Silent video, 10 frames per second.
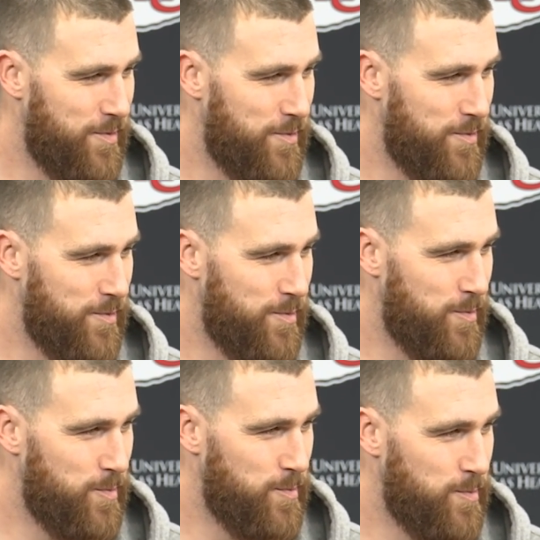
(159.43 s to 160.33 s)
how much
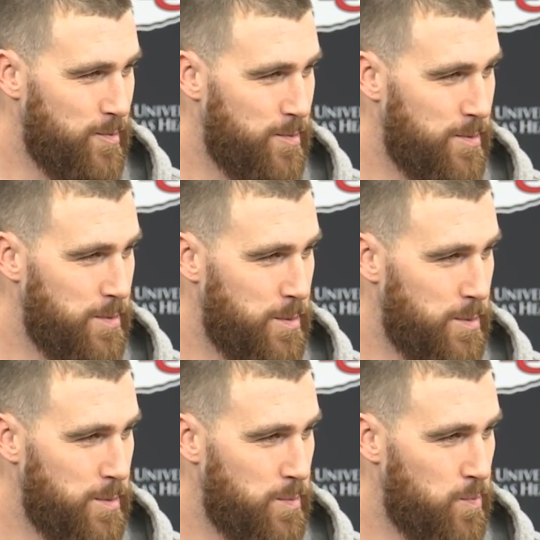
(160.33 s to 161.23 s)
advice your brother give
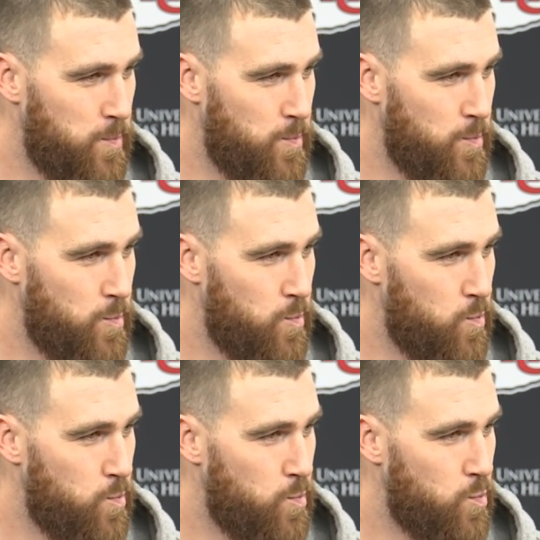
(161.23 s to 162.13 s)
you about getting
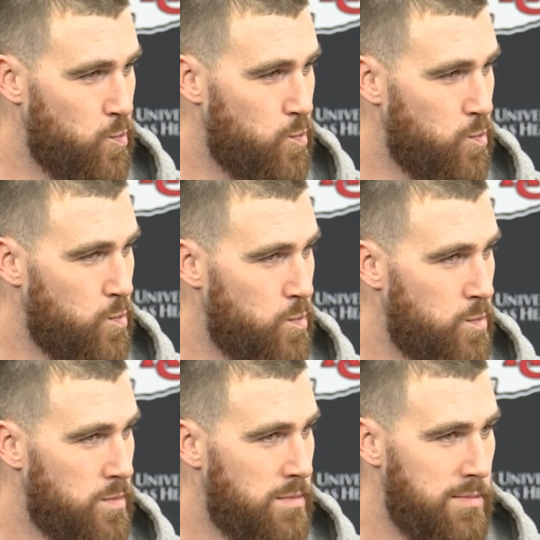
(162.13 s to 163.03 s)
to the Super Bowl,
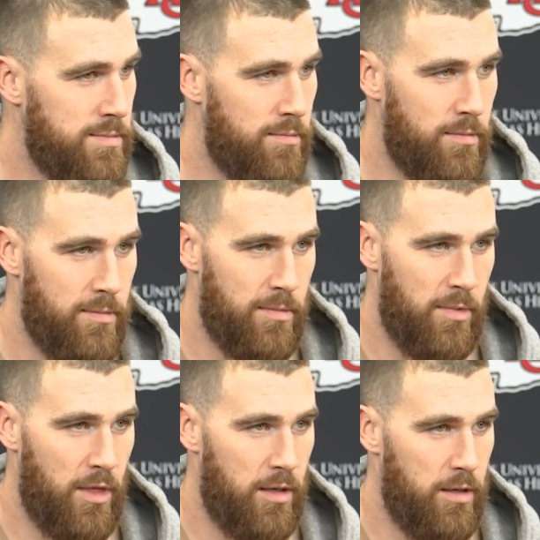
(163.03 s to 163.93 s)
preparing for all
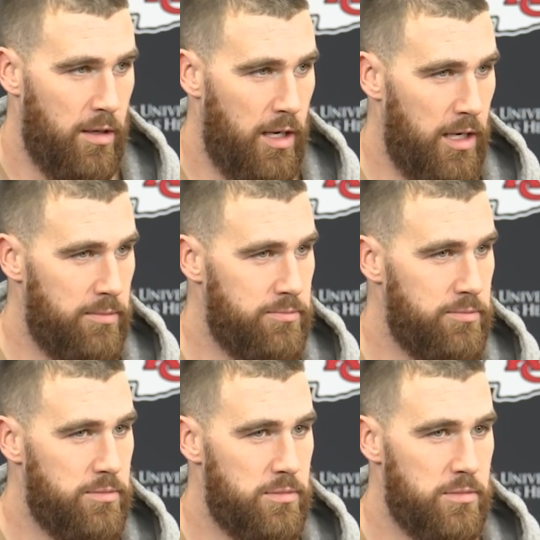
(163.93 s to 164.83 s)
that? Um,
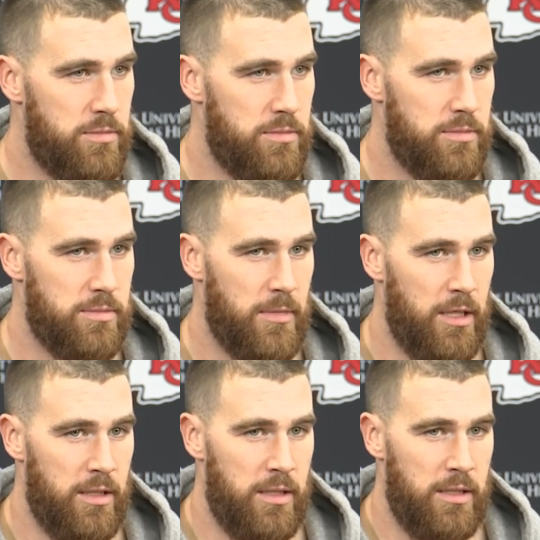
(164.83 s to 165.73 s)

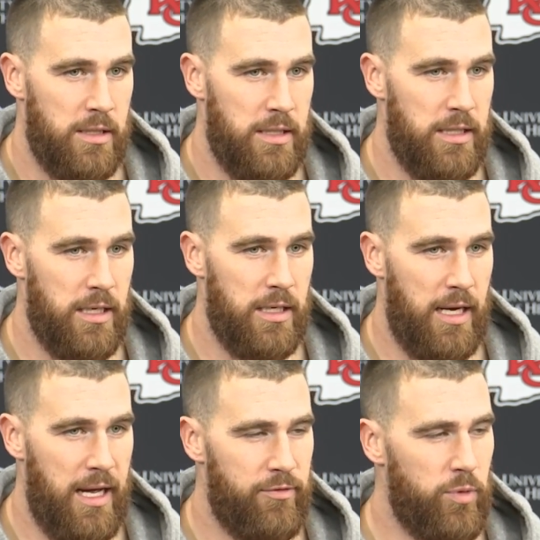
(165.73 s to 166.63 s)
he, uh,
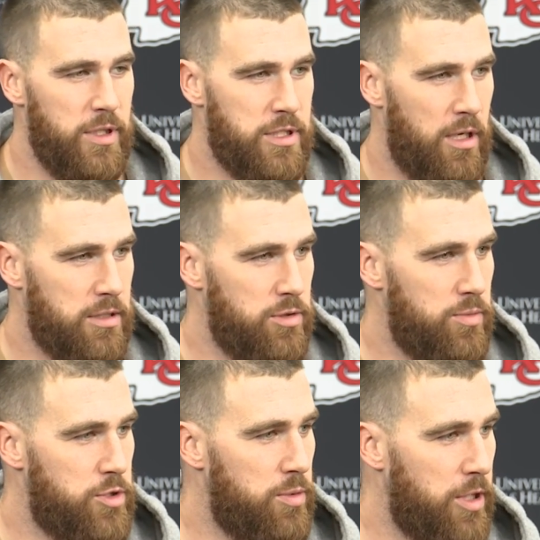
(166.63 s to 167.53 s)
I haven't really talked to
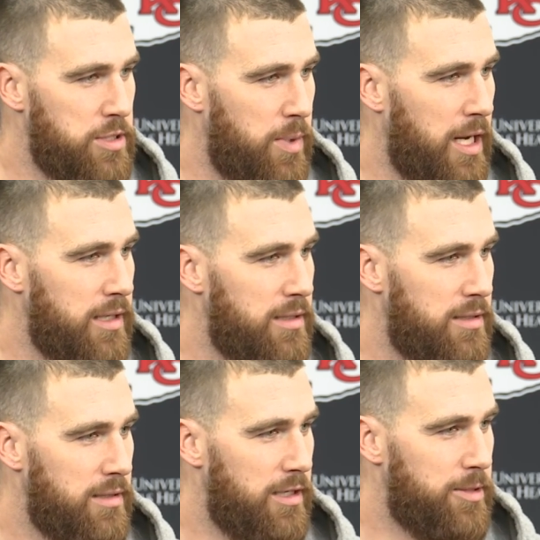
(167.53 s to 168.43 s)
him too much about it.
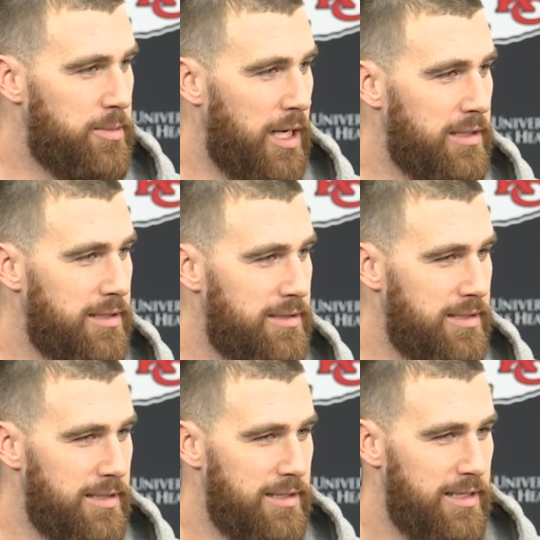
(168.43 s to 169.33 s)
Um, I,
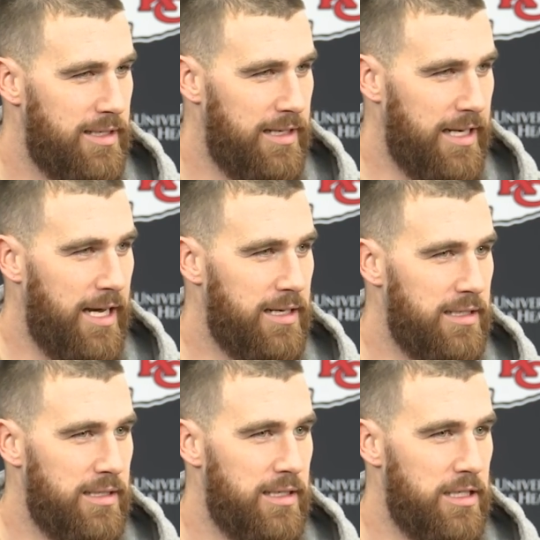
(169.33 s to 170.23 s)
I got
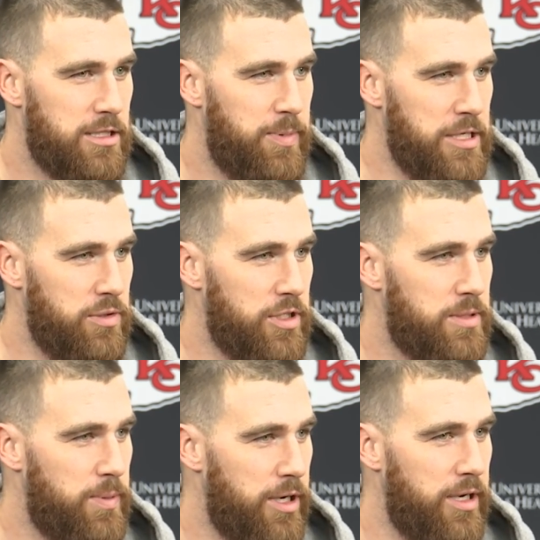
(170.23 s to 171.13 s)
a, uh, a special
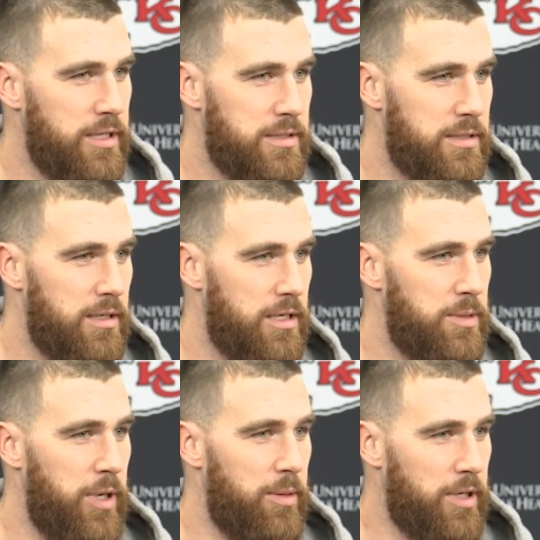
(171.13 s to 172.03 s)
experience uh, to
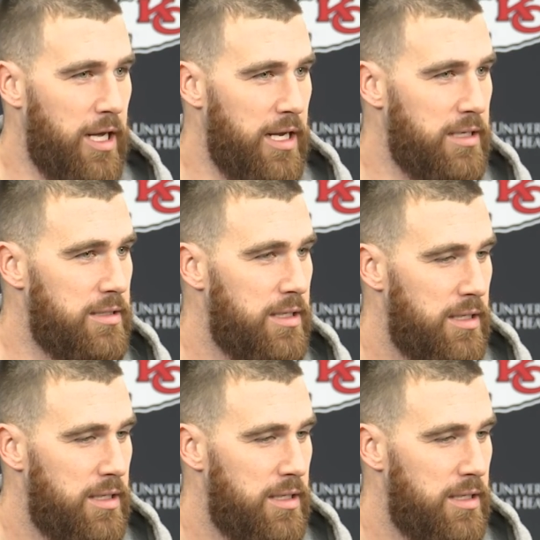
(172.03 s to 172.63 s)
be able to kind of